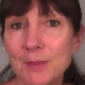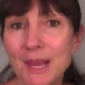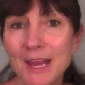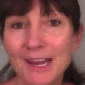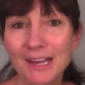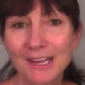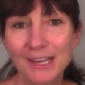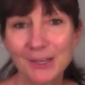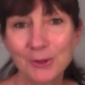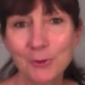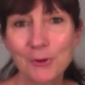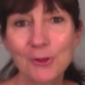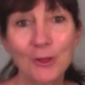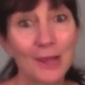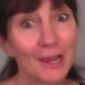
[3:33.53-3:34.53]
pain in
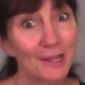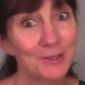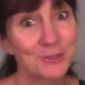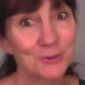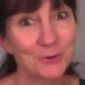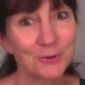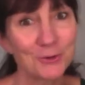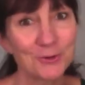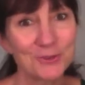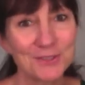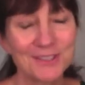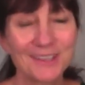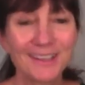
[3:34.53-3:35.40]
your leg circles.